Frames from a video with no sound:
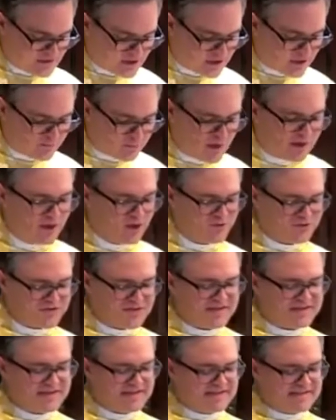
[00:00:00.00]
The libretto
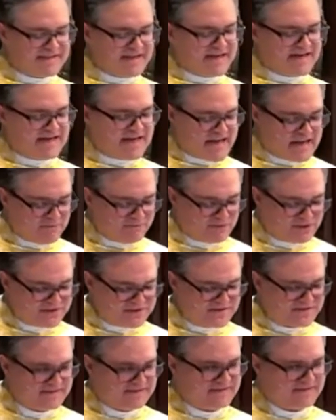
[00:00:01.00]
says it is a
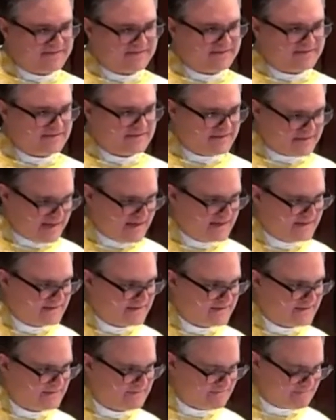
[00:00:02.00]
nameless
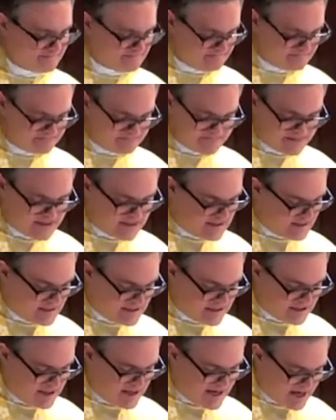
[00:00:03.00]
dance.
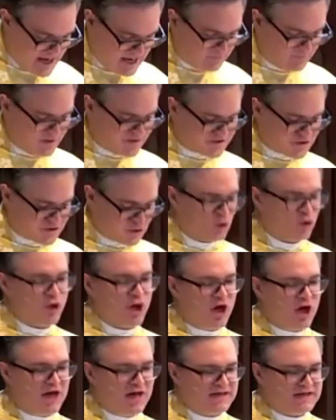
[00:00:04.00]
Nameless or
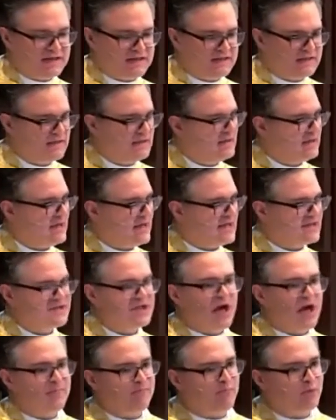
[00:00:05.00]
not,
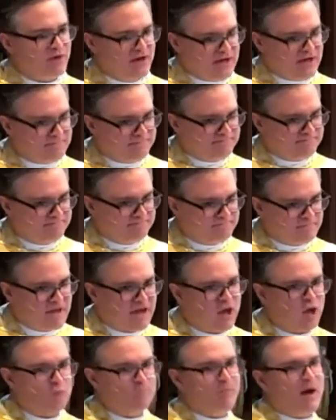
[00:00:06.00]
it's not pretty.
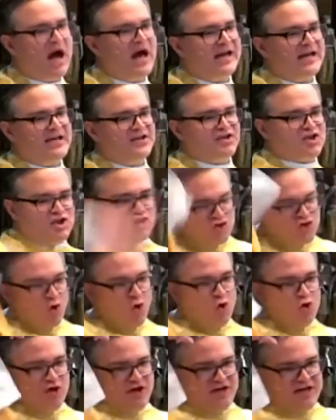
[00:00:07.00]
Okay, her body is
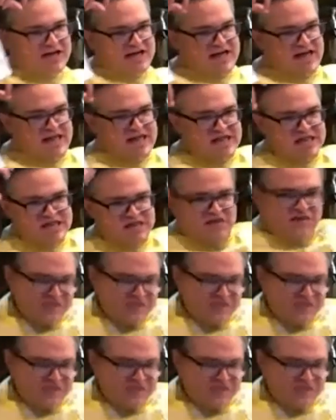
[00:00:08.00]
contorting in